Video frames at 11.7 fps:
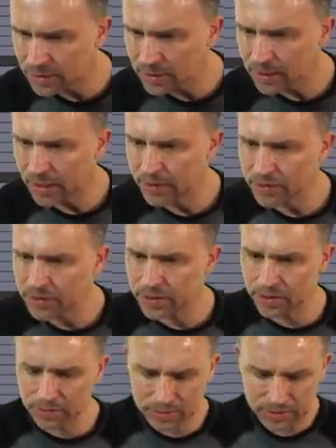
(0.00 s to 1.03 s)
I usually
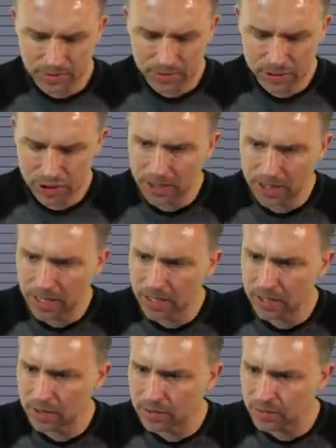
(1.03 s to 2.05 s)
use
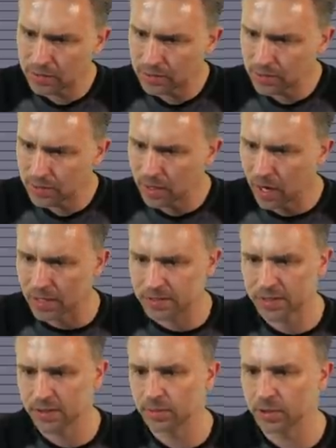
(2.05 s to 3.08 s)
GAU,
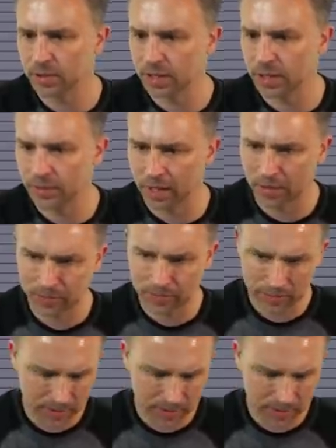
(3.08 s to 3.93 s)
Gaussian blur. Here we go.